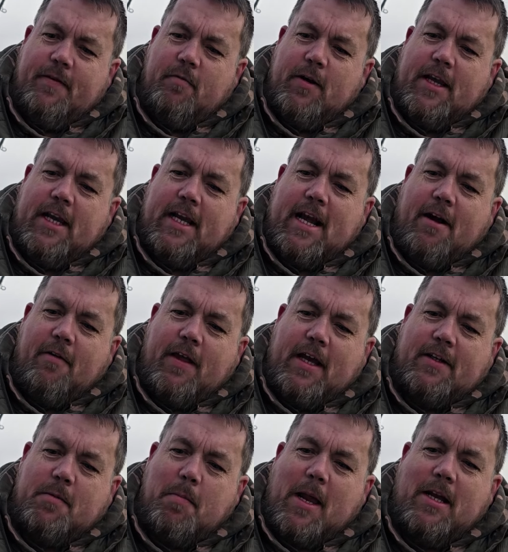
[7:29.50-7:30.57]
we can count that
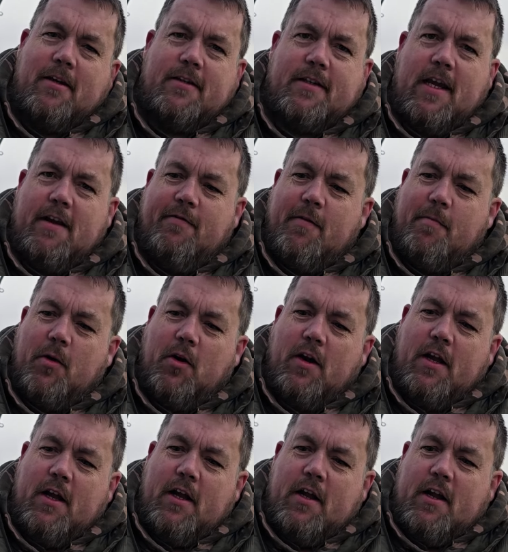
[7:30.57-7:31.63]
as a blank saver, but
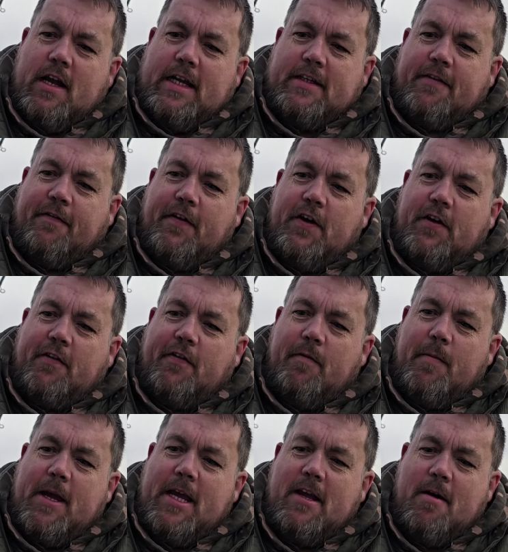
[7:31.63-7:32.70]
it's a first for
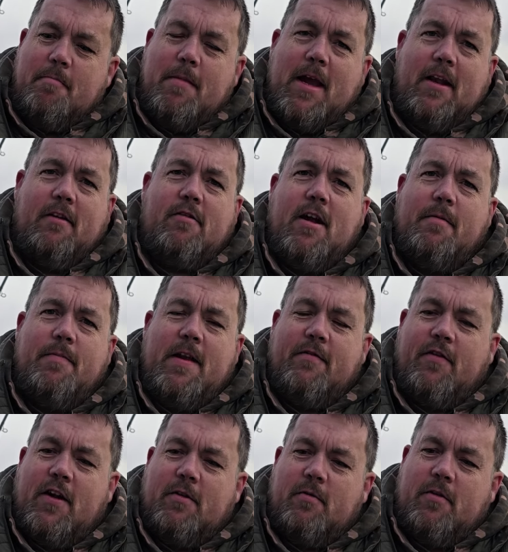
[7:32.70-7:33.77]
me. A mitten crab,
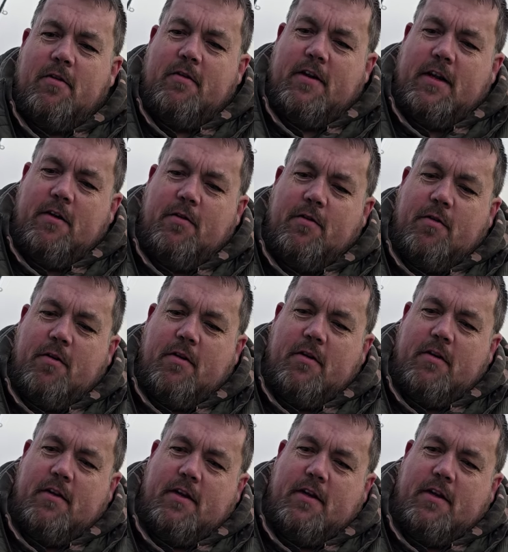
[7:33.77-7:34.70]
never had one. I know they're,